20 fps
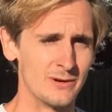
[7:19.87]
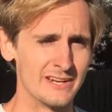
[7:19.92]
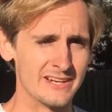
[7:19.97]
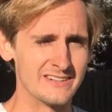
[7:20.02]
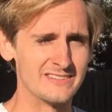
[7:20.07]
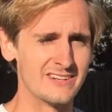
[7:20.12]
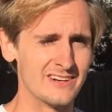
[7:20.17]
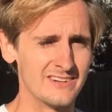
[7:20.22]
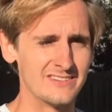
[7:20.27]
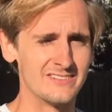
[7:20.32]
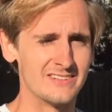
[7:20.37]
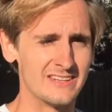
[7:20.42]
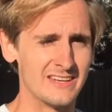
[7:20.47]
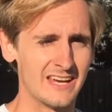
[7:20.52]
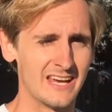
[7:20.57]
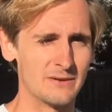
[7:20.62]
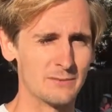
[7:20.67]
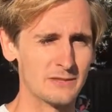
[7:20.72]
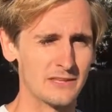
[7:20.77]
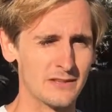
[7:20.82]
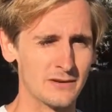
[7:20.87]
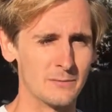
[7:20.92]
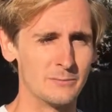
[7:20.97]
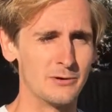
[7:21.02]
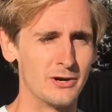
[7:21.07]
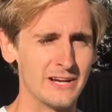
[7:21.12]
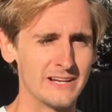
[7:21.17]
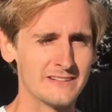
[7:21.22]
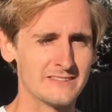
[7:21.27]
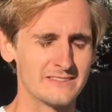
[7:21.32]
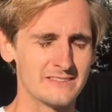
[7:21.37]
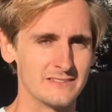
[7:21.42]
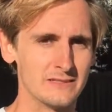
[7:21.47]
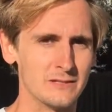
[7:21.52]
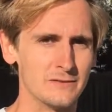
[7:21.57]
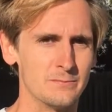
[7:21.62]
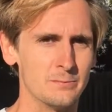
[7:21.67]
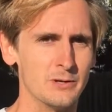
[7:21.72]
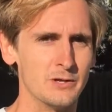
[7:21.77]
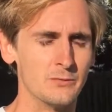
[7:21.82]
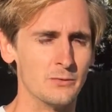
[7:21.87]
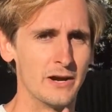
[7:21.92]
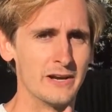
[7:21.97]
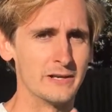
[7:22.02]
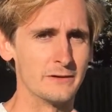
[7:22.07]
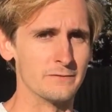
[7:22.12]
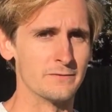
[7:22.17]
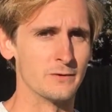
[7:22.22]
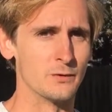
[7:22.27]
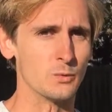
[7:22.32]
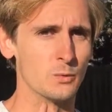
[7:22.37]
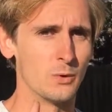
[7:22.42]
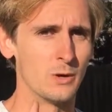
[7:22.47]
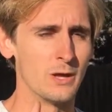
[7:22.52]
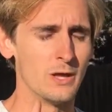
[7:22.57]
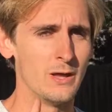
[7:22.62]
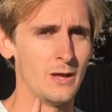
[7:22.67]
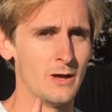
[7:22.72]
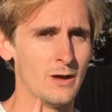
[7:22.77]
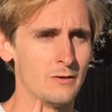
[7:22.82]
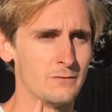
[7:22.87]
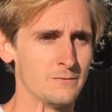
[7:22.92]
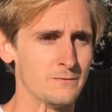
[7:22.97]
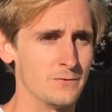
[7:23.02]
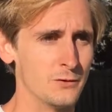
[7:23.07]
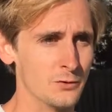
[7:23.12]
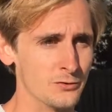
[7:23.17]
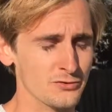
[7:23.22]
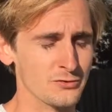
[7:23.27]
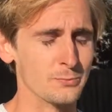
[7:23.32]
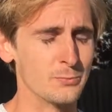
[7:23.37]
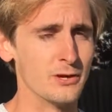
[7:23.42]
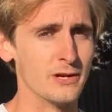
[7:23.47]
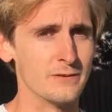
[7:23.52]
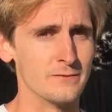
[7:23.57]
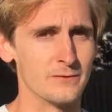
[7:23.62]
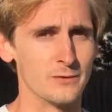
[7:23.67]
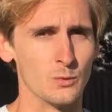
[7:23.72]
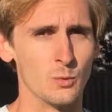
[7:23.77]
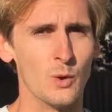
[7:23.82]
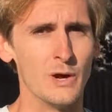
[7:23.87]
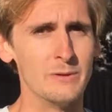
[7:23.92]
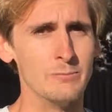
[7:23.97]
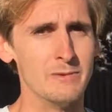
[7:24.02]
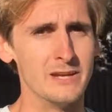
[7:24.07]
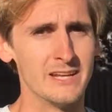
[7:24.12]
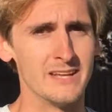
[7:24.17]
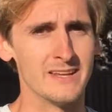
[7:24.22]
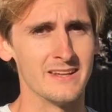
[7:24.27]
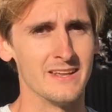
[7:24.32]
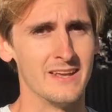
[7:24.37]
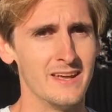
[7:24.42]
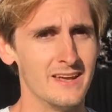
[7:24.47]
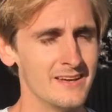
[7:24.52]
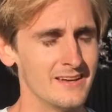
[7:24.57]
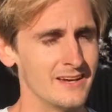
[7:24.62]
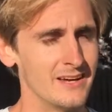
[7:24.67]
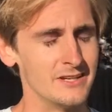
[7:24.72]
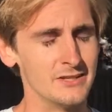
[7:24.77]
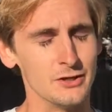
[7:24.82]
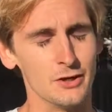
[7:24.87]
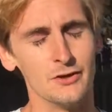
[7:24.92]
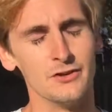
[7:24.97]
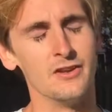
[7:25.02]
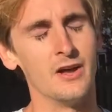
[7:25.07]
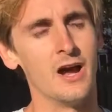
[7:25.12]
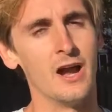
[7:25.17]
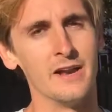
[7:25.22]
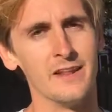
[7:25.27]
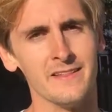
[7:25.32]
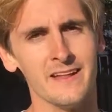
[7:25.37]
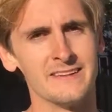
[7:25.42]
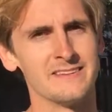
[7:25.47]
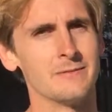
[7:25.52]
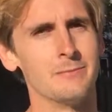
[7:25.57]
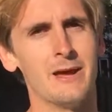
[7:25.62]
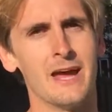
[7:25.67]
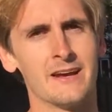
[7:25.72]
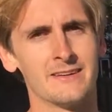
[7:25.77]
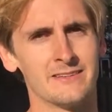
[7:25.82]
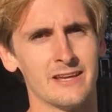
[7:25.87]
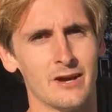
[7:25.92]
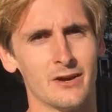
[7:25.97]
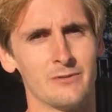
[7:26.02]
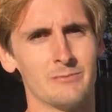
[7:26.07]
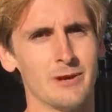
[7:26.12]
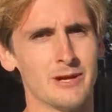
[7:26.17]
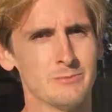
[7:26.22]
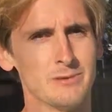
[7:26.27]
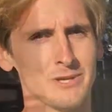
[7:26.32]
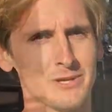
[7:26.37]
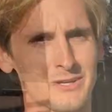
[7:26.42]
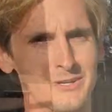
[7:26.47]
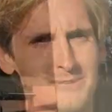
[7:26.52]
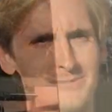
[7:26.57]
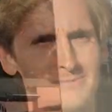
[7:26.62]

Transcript: running as hard as you can with the little breaks, you've been running for full sprint for 1 minute and you're done, and that's a max out in my book.